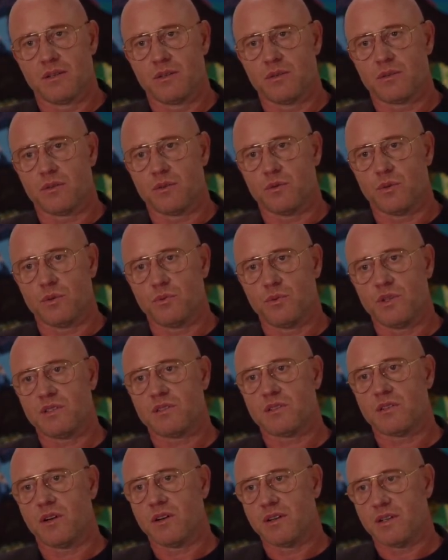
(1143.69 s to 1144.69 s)
So when we
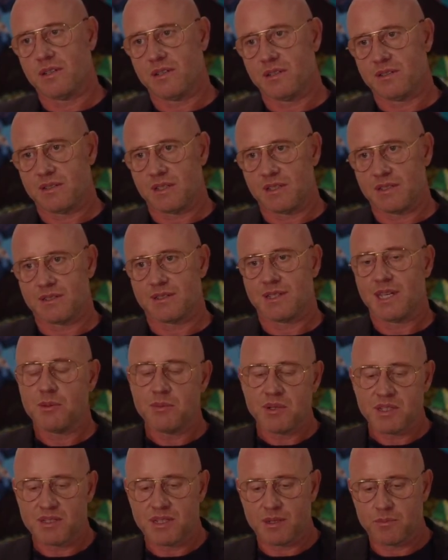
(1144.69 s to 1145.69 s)
started this
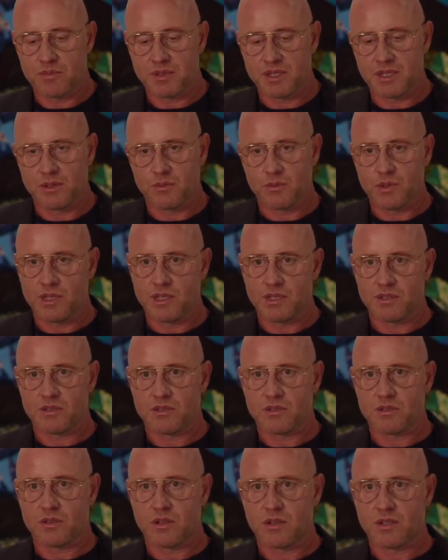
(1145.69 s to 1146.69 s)
entertainment company, we
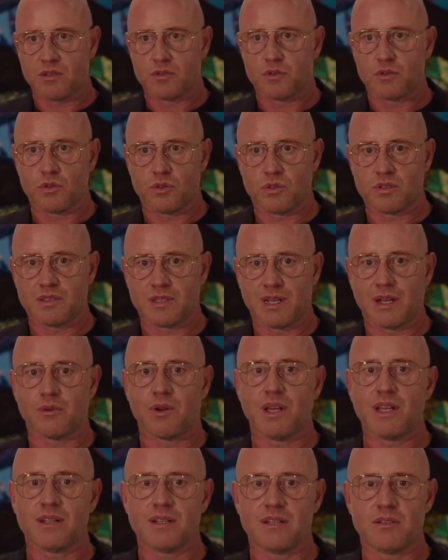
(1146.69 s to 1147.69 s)
started to talk
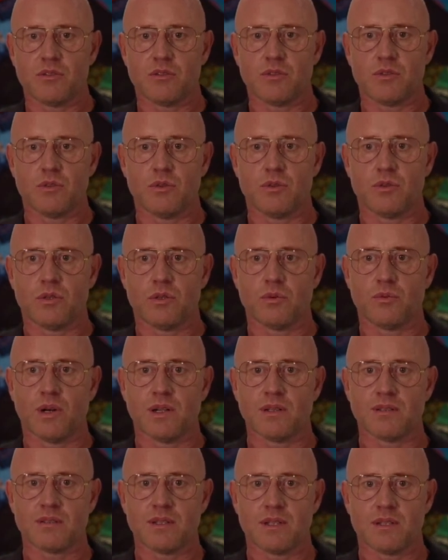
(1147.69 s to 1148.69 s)
directly to the
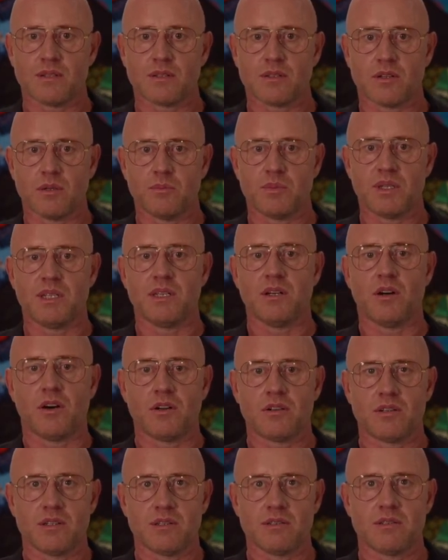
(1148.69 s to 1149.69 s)
ones that are going to be the
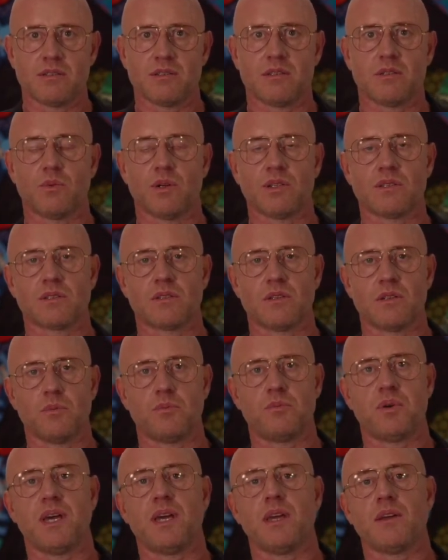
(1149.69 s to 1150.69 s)
artists, the ones that are going to
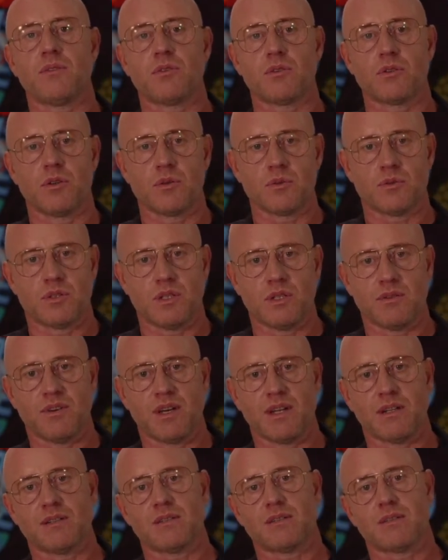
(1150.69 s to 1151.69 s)
pay to go to the
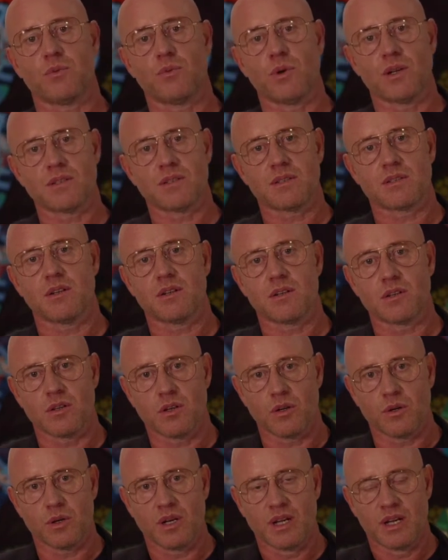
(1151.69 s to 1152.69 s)
events, the ones that are going to
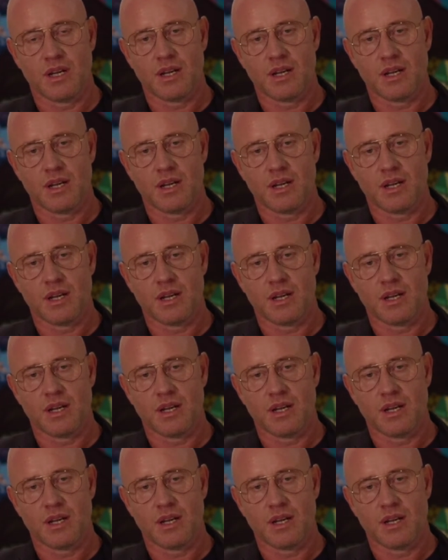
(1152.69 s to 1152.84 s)
go